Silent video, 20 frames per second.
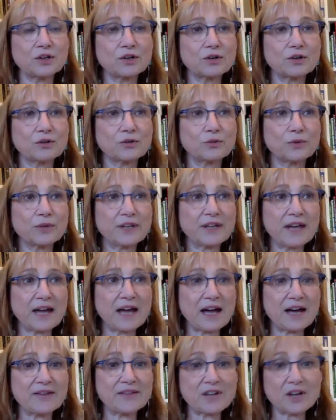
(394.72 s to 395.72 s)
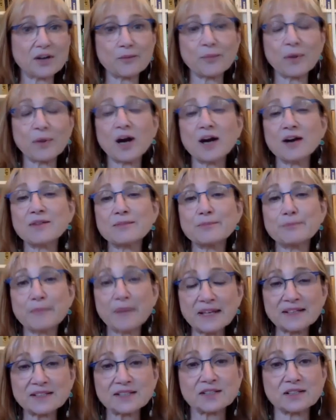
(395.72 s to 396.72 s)
we have
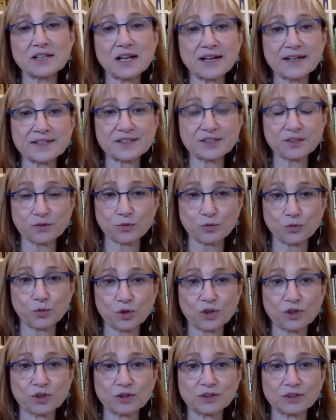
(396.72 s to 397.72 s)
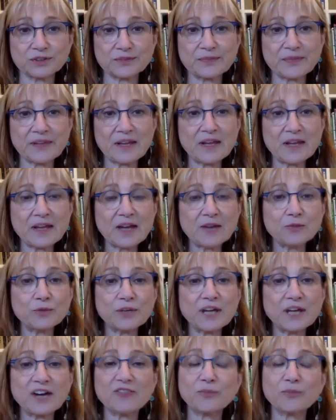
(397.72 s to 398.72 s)
compartmentalized the world, and
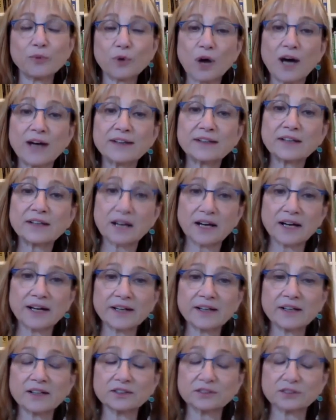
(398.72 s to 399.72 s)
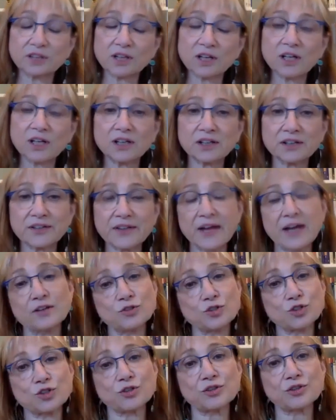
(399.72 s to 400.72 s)
we have brought Gaia along that
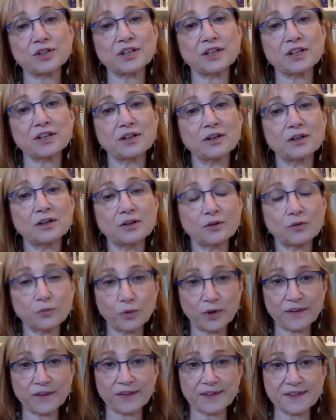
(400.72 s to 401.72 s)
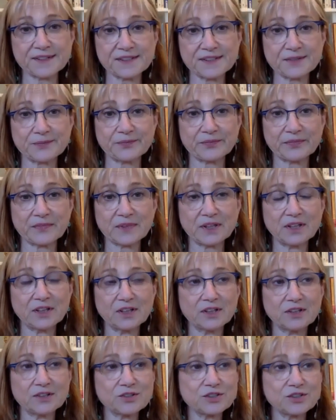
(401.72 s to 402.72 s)
journey with us.
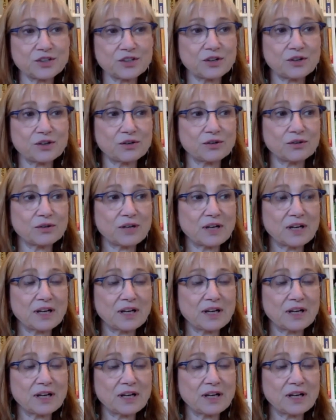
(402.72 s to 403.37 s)
So